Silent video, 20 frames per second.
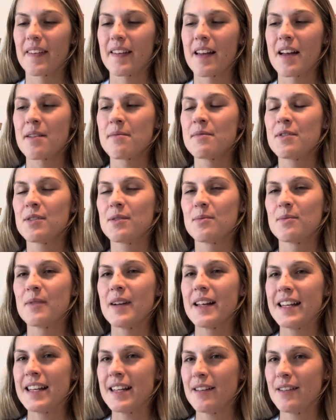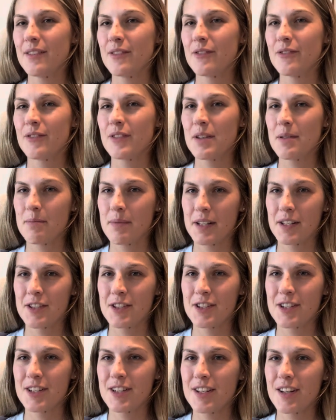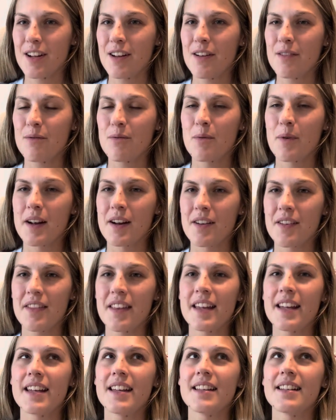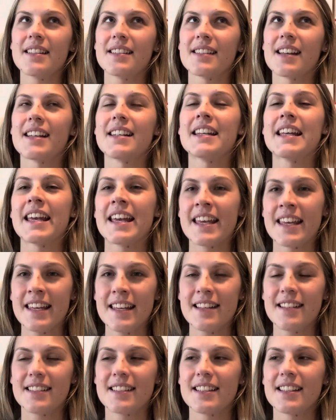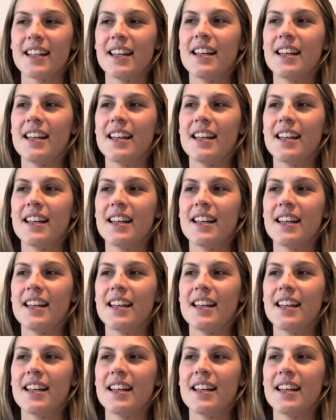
I'm just waiting for a picture of where they decide to hang it.